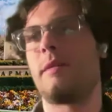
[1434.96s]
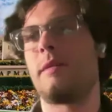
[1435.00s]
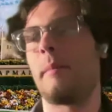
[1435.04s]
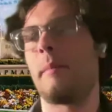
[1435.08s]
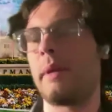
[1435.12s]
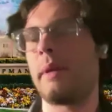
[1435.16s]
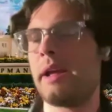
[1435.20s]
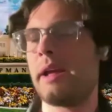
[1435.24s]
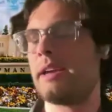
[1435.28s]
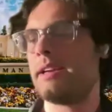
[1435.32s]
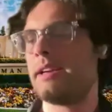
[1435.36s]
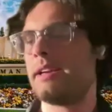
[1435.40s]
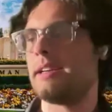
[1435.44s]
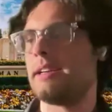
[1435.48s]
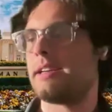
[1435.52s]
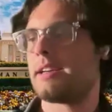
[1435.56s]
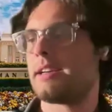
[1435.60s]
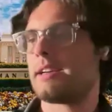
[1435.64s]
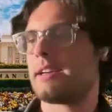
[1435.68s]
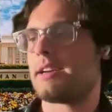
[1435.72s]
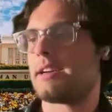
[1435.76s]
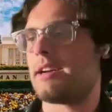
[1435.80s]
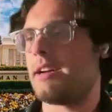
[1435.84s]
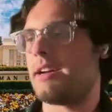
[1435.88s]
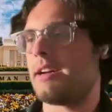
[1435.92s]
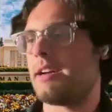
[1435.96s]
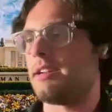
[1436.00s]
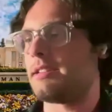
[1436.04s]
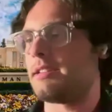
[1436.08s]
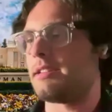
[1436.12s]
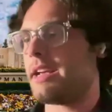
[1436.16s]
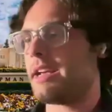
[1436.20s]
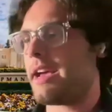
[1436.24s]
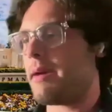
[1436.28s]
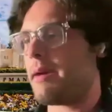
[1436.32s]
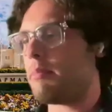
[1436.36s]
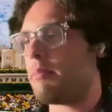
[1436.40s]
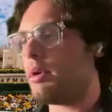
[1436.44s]
for me, I'll
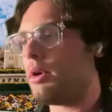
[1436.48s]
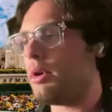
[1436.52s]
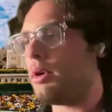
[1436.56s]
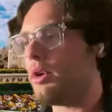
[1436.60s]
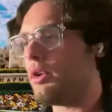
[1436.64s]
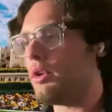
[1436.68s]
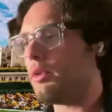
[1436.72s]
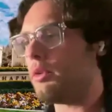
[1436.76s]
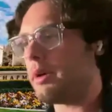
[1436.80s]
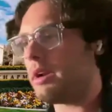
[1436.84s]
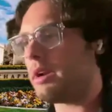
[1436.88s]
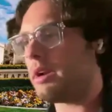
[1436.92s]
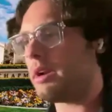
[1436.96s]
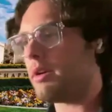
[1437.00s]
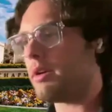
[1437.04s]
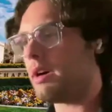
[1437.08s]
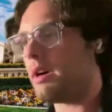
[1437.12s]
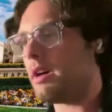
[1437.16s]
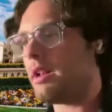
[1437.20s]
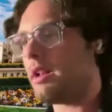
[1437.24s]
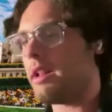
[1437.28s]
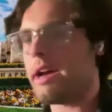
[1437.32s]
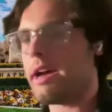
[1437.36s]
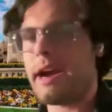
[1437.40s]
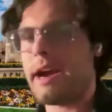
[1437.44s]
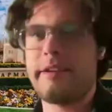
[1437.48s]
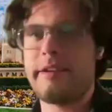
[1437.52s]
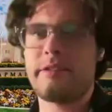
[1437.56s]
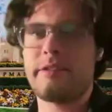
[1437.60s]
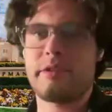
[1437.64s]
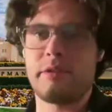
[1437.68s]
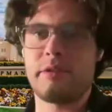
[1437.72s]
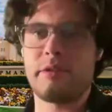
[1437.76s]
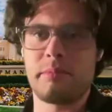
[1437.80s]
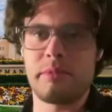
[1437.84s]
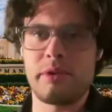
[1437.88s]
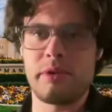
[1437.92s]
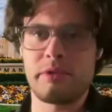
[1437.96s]
say I pulled what I'll call a high
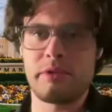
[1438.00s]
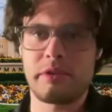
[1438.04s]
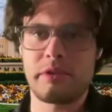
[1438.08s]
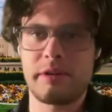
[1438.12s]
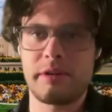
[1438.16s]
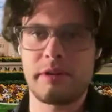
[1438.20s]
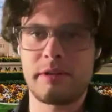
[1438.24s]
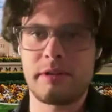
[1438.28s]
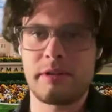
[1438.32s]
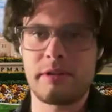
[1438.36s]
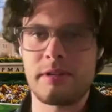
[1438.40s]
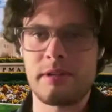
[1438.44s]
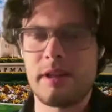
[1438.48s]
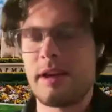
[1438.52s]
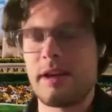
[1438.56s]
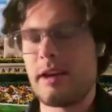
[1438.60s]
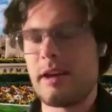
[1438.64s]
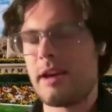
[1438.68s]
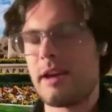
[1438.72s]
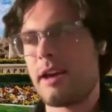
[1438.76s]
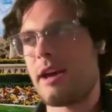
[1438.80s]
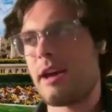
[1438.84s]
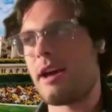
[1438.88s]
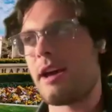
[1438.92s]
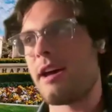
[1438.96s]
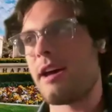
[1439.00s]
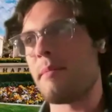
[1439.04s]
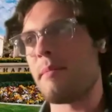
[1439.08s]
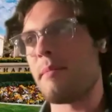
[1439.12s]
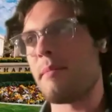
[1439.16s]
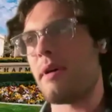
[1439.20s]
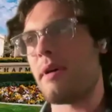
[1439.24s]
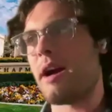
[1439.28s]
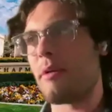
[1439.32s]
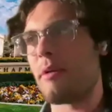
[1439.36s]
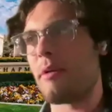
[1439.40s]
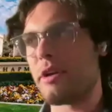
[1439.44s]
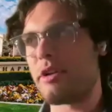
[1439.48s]
school musical.
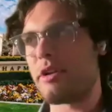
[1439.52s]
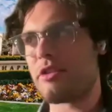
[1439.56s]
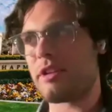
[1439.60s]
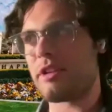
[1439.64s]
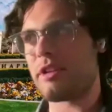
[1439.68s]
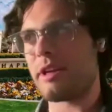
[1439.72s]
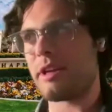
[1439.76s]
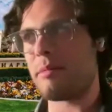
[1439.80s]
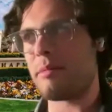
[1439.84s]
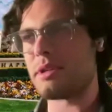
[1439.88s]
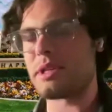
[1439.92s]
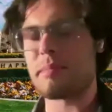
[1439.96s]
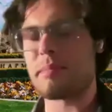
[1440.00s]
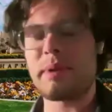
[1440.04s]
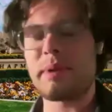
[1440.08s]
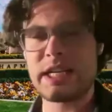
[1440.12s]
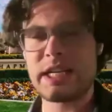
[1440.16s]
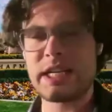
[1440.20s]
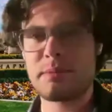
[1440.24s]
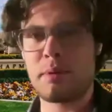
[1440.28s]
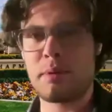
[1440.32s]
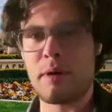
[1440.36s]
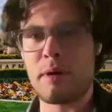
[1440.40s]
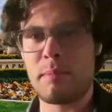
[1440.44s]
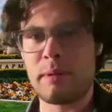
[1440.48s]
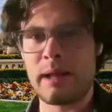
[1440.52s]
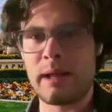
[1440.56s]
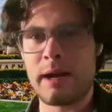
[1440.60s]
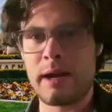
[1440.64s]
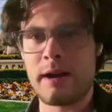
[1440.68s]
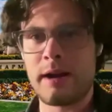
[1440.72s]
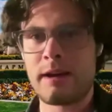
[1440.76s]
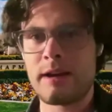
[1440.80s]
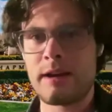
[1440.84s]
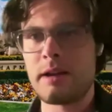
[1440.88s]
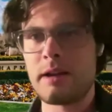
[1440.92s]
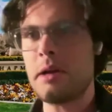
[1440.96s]
I originally was a baseball player,